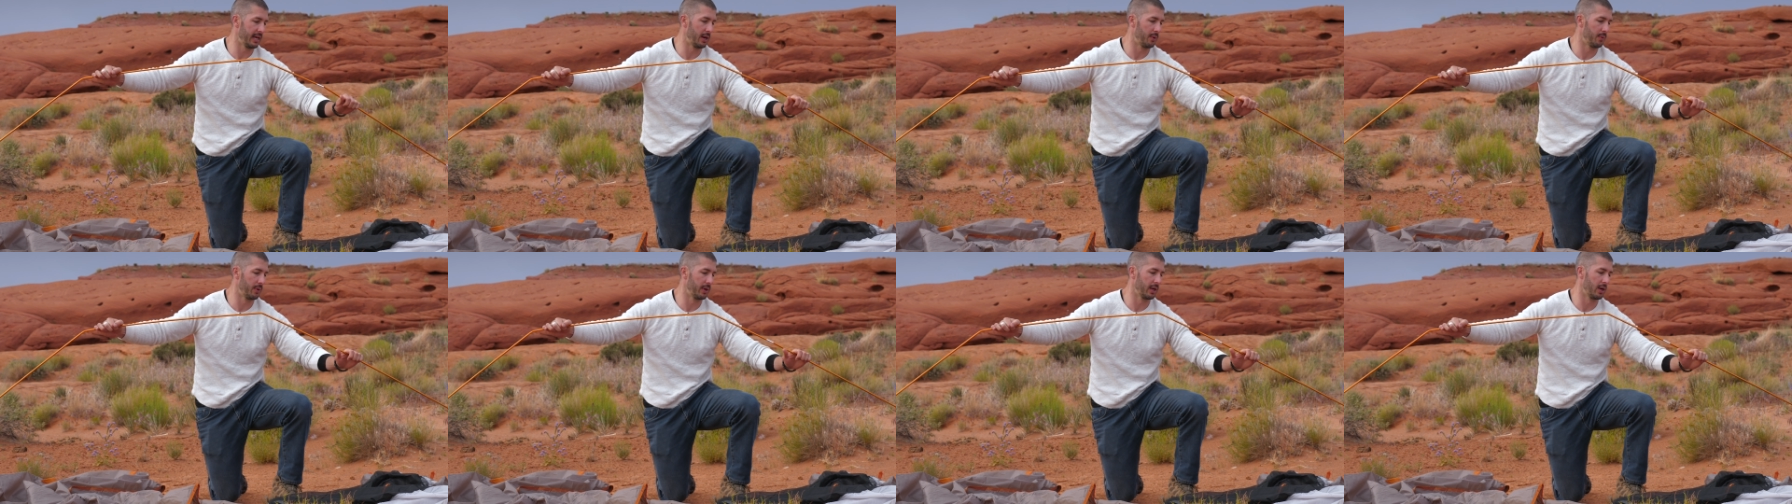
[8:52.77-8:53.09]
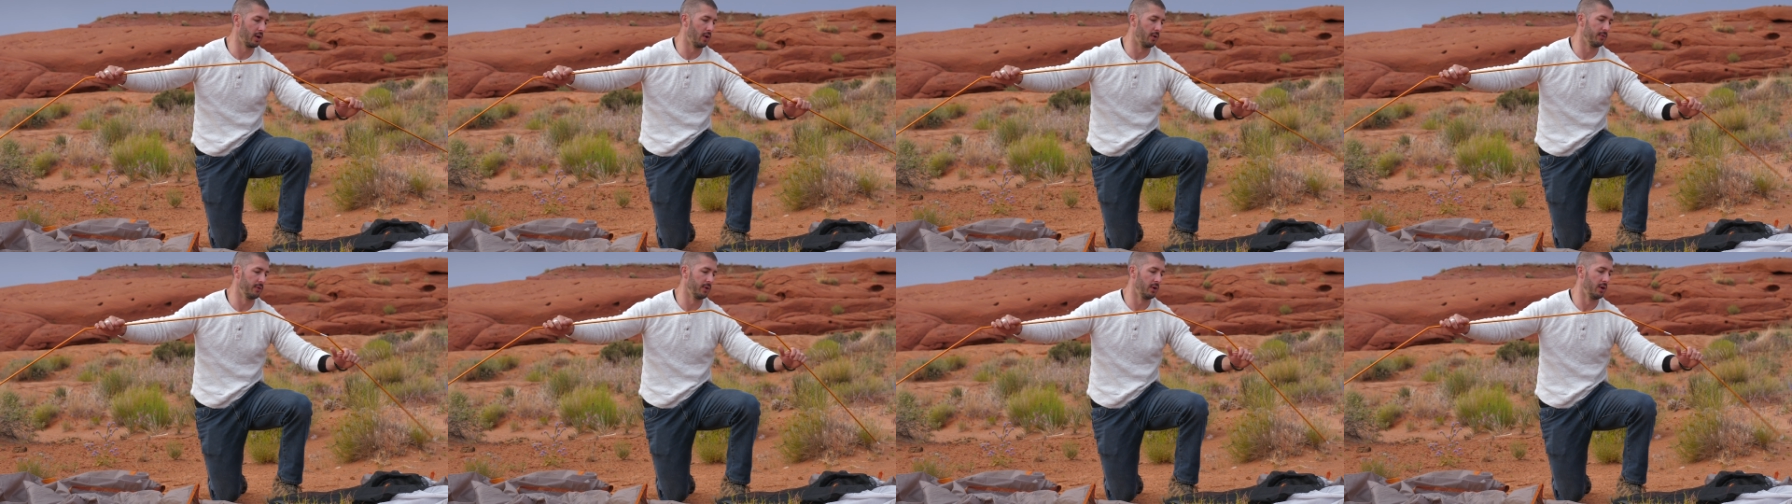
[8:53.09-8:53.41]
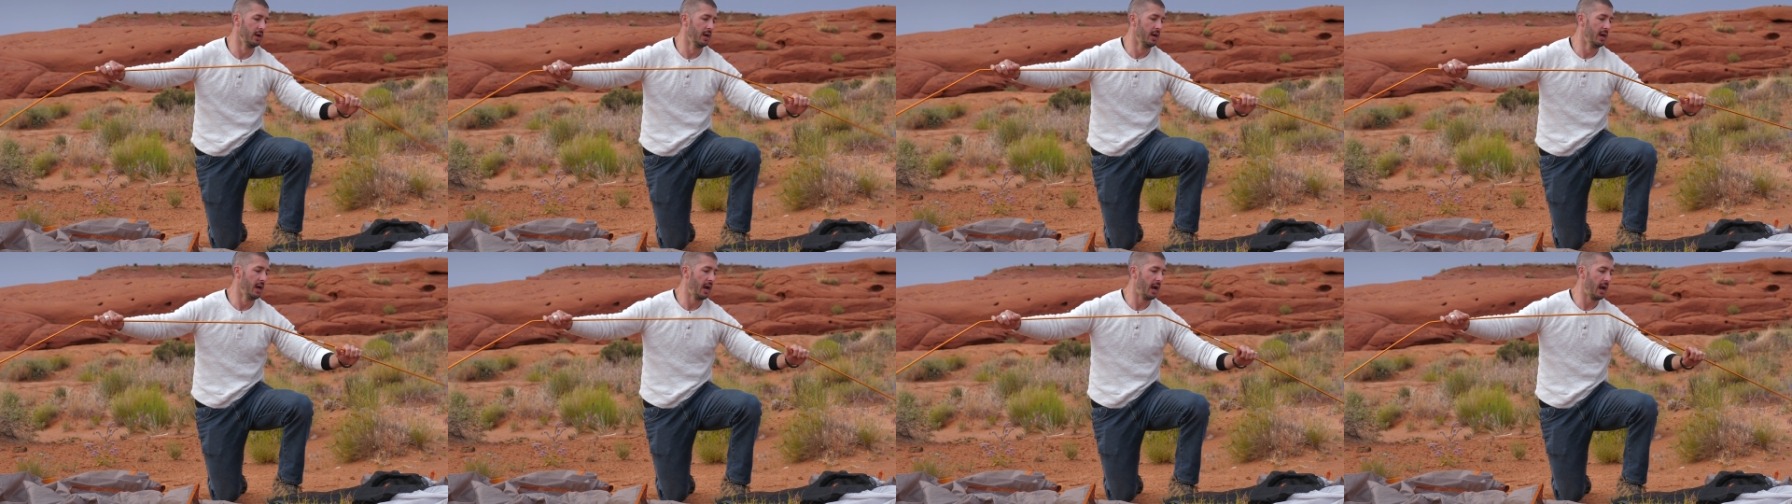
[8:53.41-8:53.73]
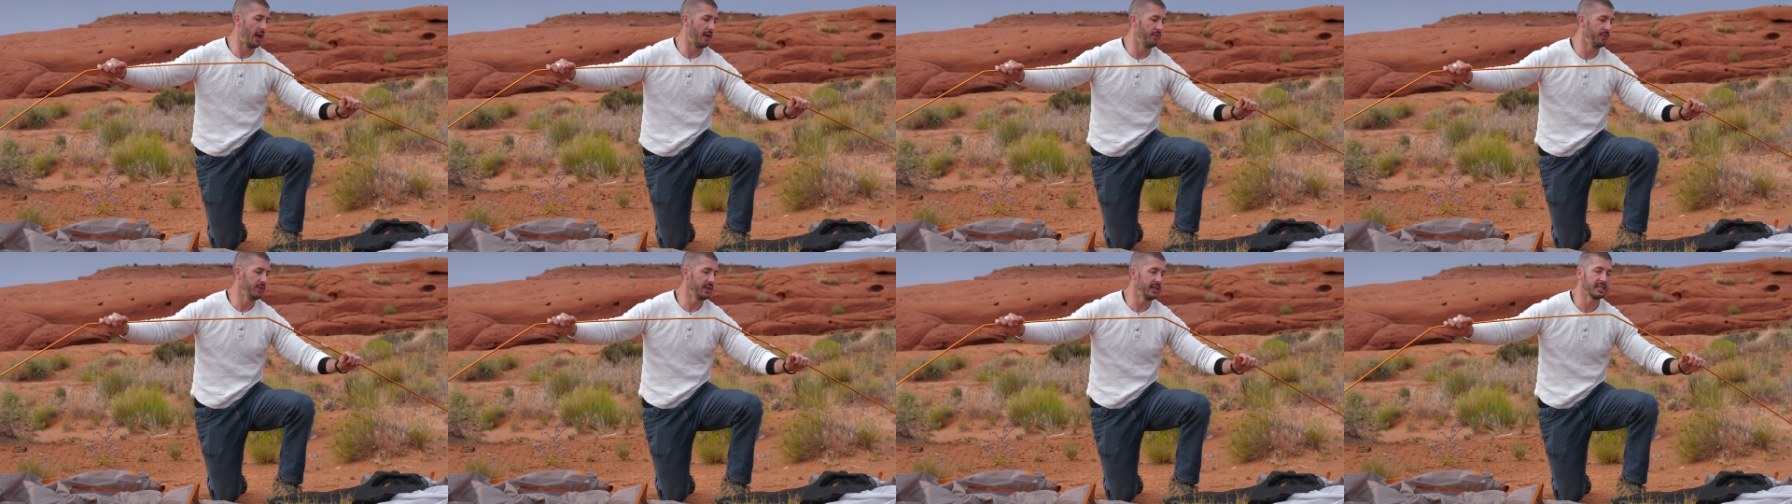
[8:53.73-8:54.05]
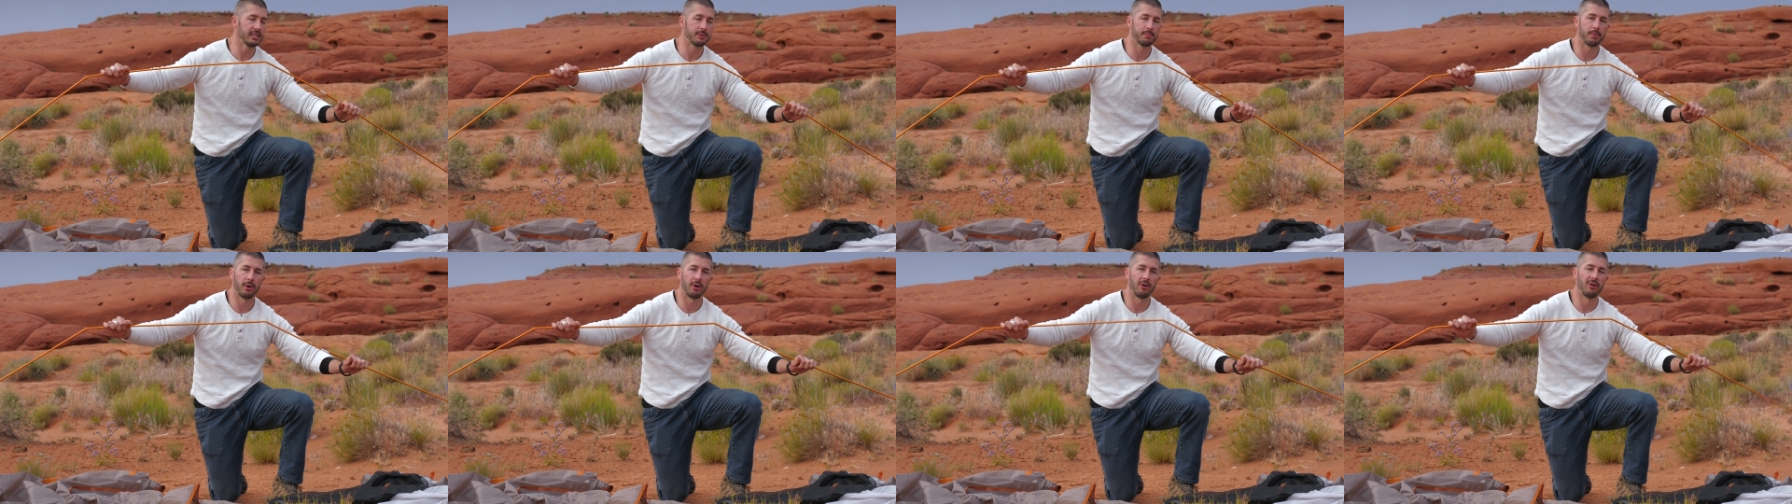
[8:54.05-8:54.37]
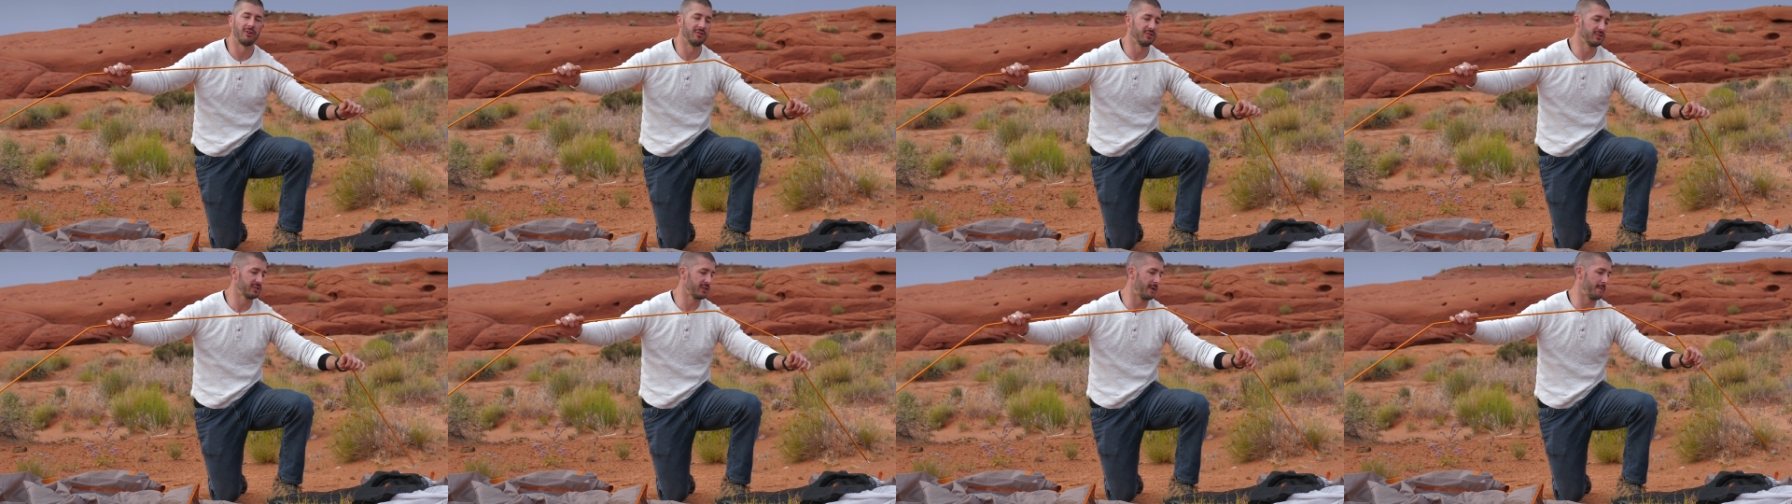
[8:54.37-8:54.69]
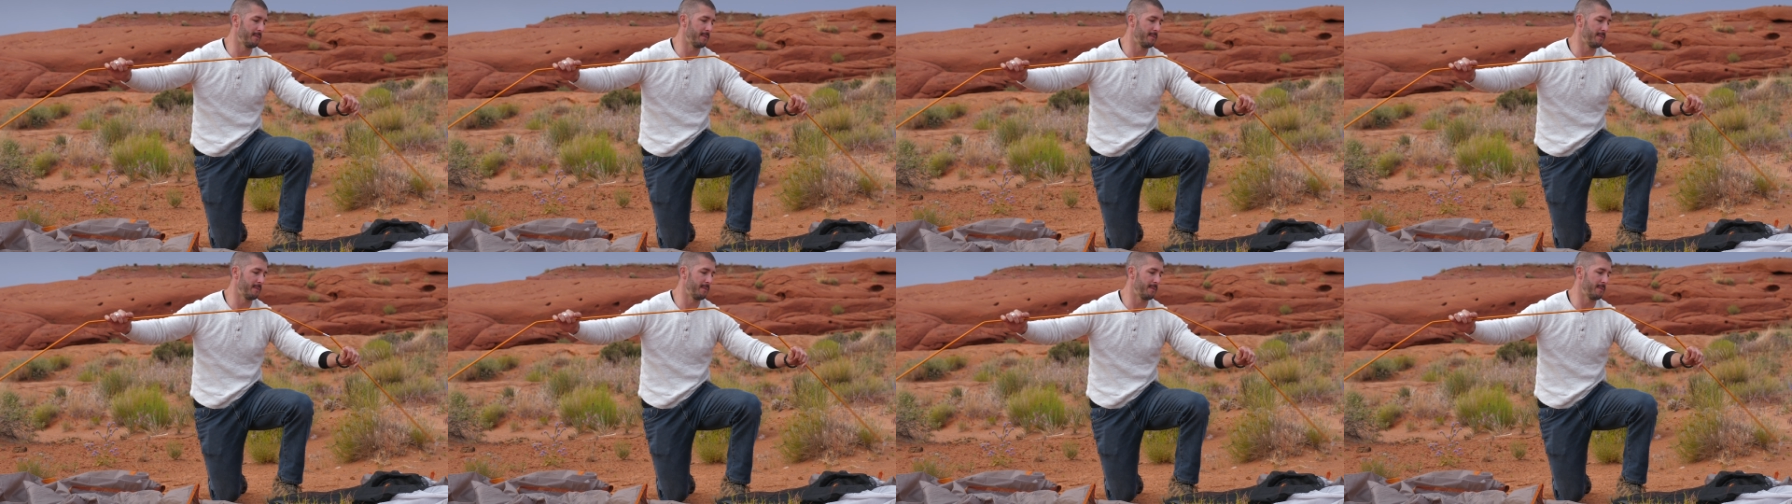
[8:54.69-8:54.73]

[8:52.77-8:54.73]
I don't want to go over, and these poles